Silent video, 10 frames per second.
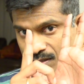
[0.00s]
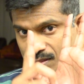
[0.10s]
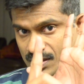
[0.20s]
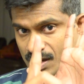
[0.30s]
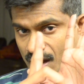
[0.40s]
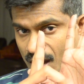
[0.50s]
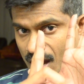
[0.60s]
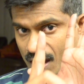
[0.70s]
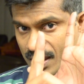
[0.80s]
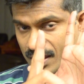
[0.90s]
The
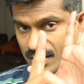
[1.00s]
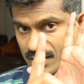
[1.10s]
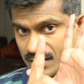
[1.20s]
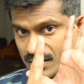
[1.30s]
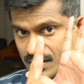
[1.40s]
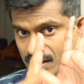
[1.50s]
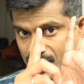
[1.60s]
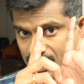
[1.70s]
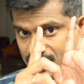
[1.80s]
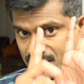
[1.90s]
I
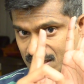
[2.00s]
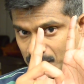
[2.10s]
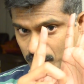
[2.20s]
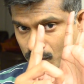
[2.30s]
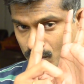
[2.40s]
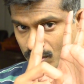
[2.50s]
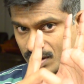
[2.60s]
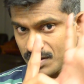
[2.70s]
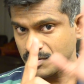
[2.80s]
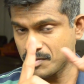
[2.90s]
is
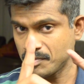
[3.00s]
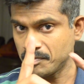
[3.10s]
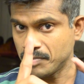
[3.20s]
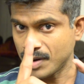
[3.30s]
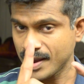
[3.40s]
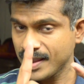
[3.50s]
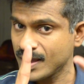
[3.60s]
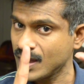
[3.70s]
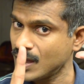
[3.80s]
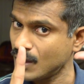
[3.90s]
supported by
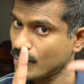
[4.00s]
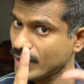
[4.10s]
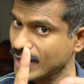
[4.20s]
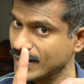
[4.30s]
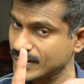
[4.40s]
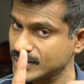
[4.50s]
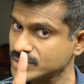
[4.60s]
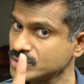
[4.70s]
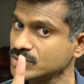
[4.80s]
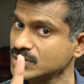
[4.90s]

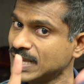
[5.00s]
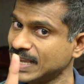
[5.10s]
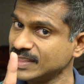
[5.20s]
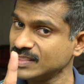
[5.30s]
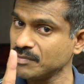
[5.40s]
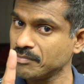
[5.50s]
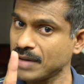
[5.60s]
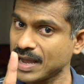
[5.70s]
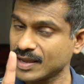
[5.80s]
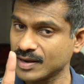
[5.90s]
awareness in the
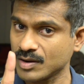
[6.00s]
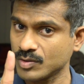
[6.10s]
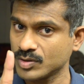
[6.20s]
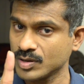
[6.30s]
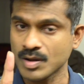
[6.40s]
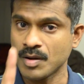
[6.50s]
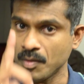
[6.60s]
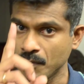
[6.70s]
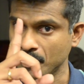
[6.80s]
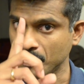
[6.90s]
background,
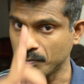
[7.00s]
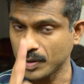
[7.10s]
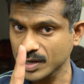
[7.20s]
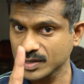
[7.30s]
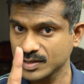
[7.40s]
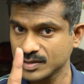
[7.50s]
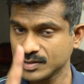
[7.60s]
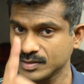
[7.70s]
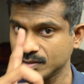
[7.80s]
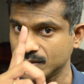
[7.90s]
but
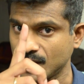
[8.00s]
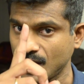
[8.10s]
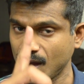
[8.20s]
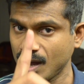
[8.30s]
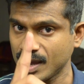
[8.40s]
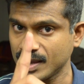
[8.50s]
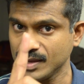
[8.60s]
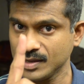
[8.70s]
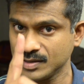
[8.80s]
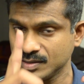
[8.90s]
the I
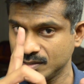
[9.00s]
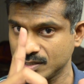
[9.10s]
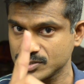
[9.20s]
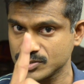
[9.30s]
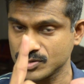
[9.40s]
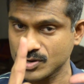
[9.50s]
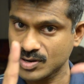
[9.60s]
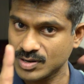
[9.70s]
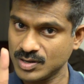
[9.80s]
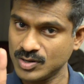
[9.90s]
does
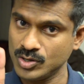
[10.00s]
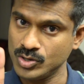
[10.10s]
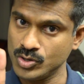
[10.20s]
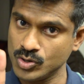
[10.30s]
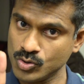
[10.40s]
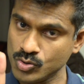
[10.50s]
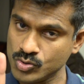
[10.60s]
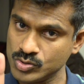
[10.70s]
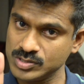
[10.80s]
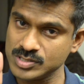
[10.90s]
not know
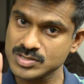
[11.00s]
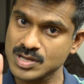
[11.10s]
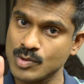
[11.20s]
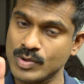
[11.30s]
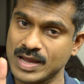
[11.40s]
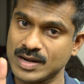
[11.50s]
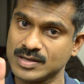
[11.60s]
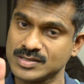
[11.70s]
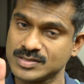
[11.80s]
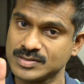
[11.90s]
this
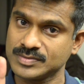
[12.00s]
awareness.